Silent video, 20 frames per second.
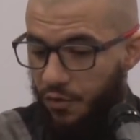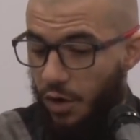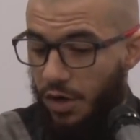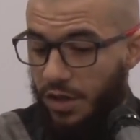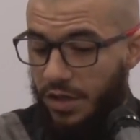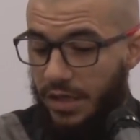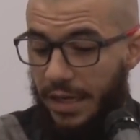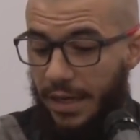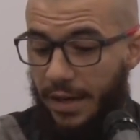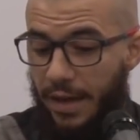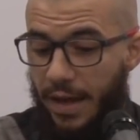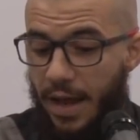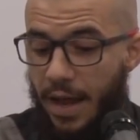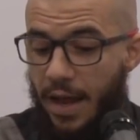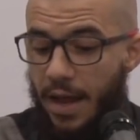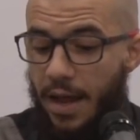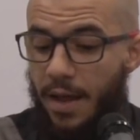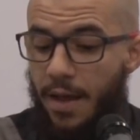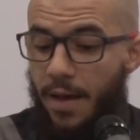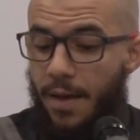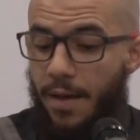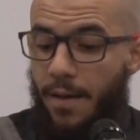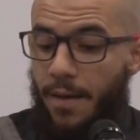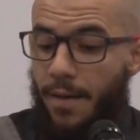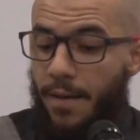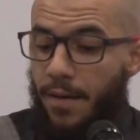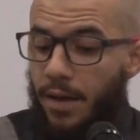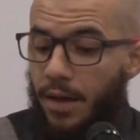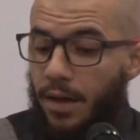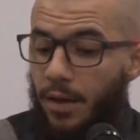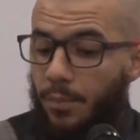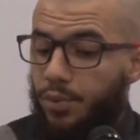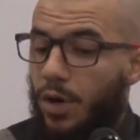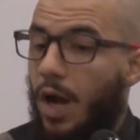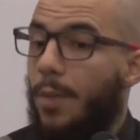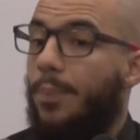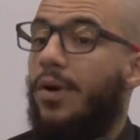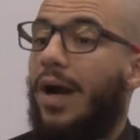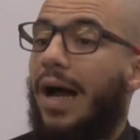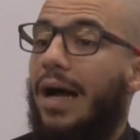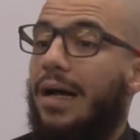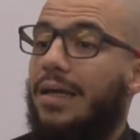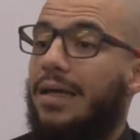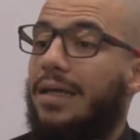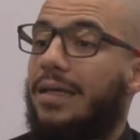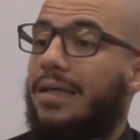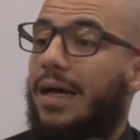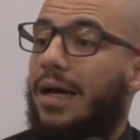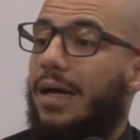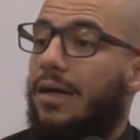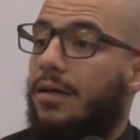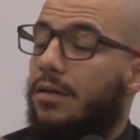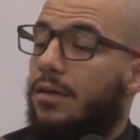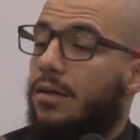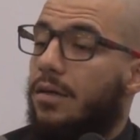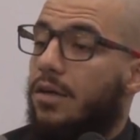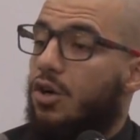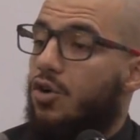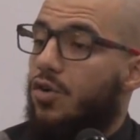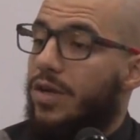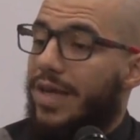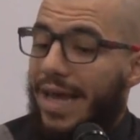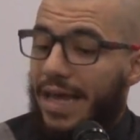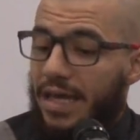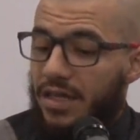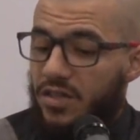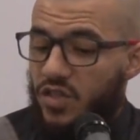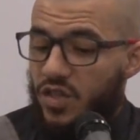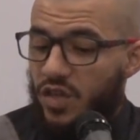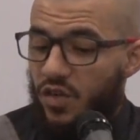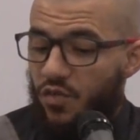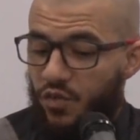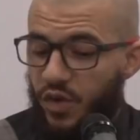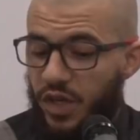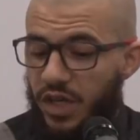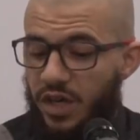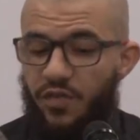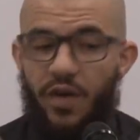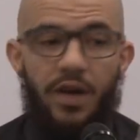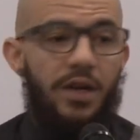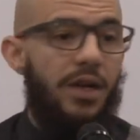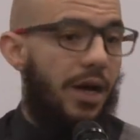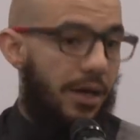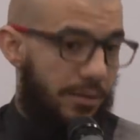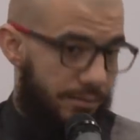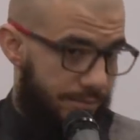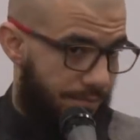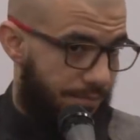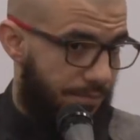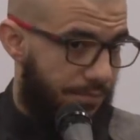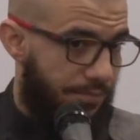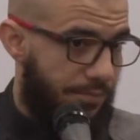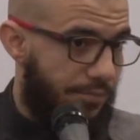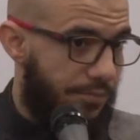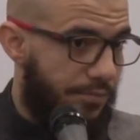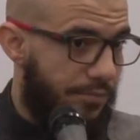Fourthly, proper aqeedah creates fear of Allah.